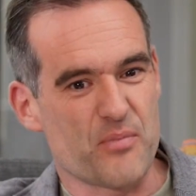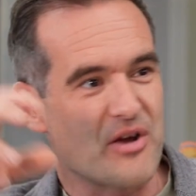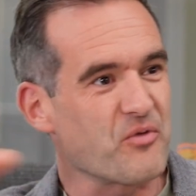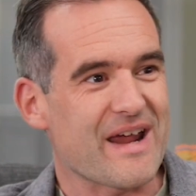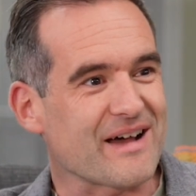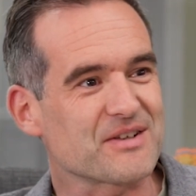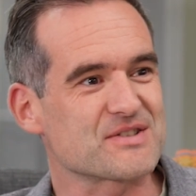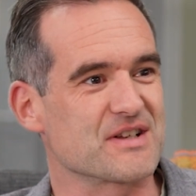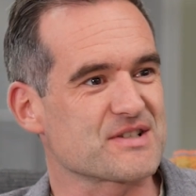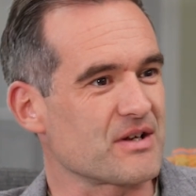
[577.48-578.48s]
But in
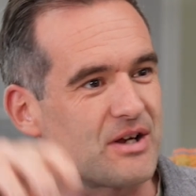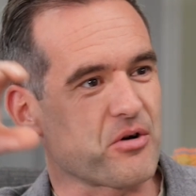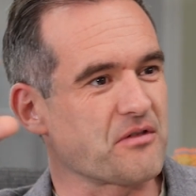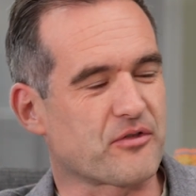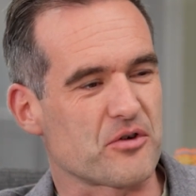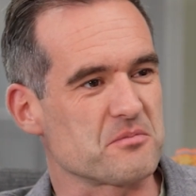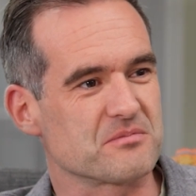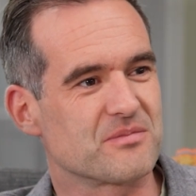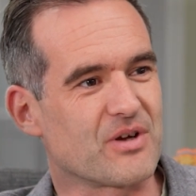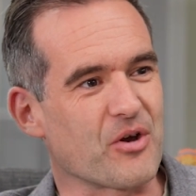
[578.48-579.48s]
reality, it's like going from,
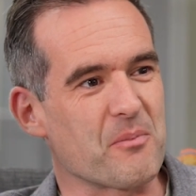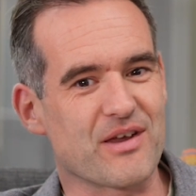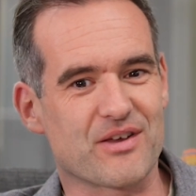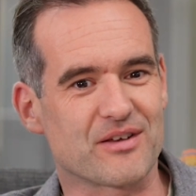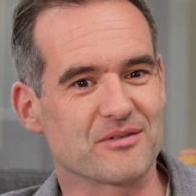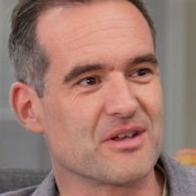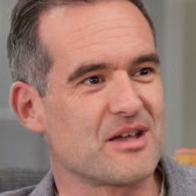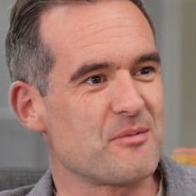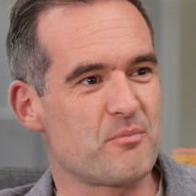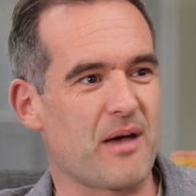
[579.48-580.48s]
making
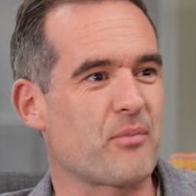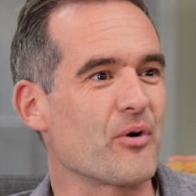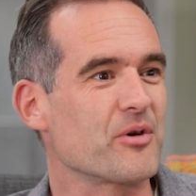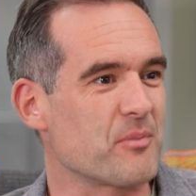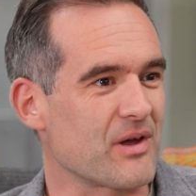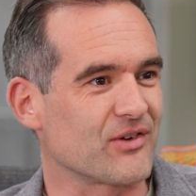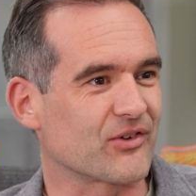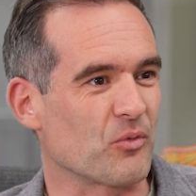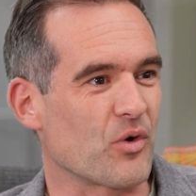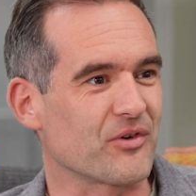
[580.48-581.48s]
pepperoni
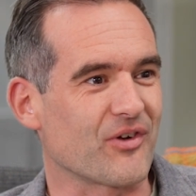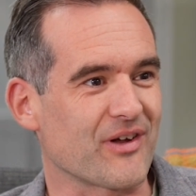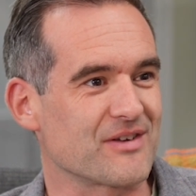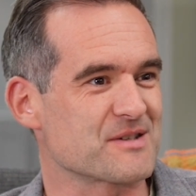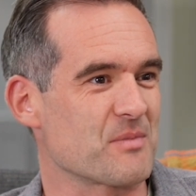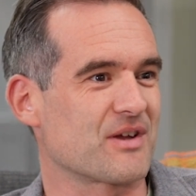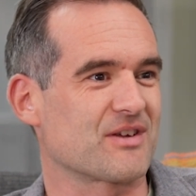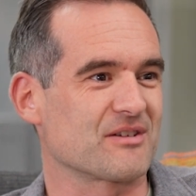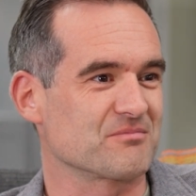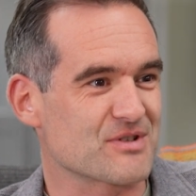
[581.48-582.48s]
pizza one day to
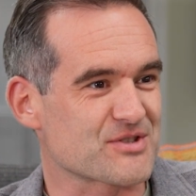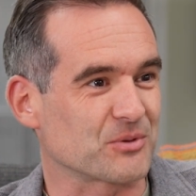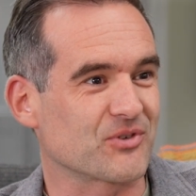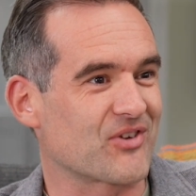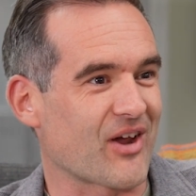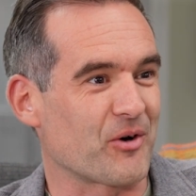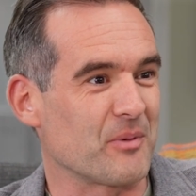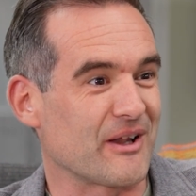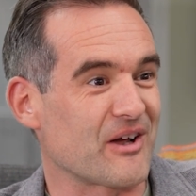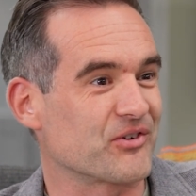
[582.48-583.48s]
making salted
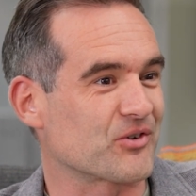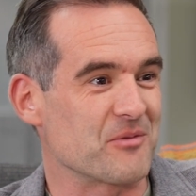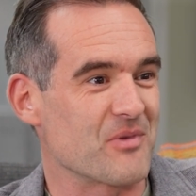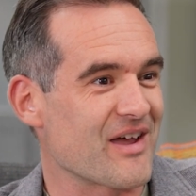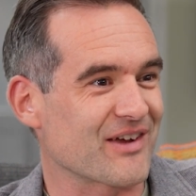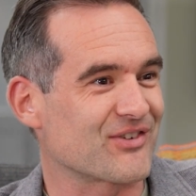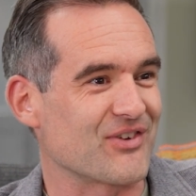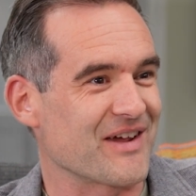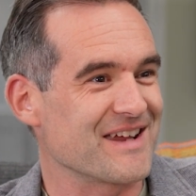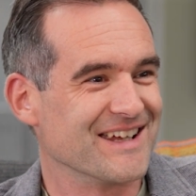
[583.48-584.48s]
caramel ice cream the next
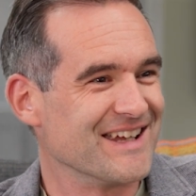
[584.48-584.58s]
day.